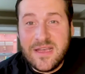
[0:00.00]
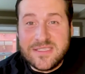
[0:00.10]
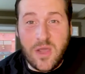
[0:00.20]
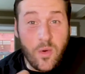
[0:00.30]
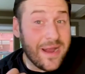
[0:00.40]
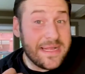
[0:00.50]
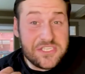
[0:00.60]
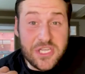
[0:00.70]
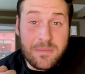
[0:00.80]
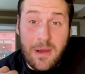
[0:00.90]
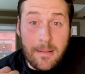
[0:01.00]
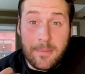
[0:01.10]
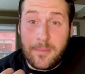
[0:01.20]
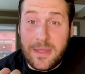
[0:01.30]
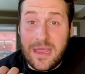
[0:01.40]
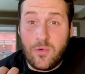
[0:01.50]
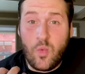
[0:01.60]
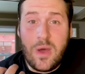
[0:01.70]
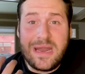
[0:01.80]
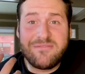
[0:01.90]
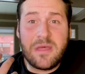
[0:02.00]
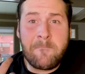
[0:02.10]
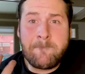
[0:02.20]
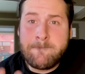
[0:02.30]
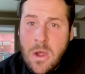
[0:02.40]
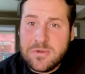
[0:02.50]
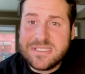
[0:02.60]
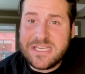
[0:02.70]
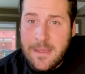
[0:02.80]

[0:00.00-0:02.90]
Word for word: So we're actually probably in one of the most